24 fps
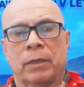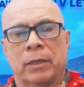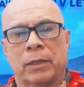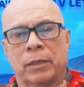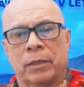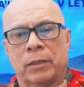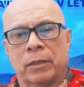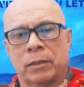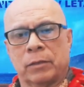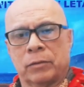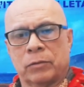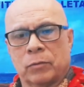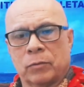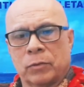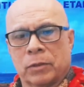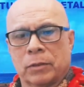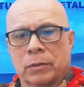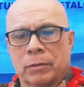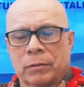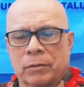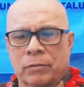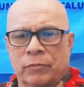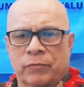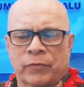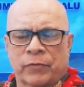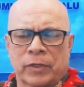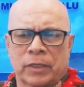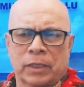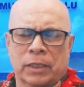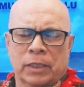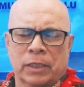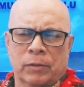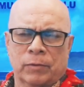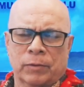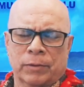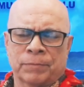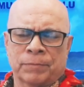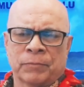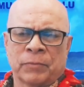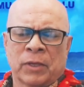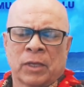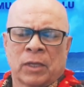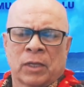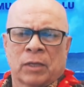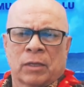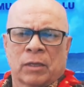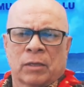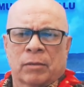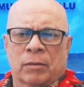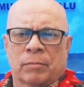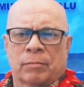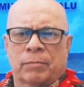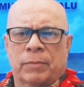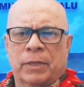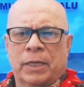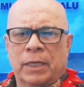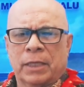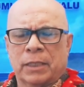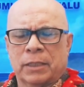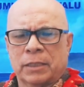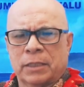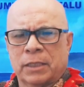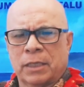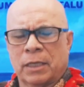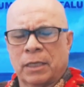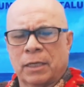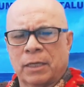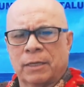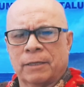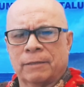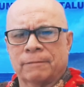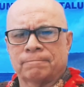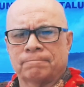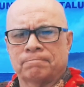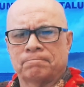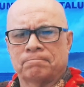I don't want to offend anyone, but let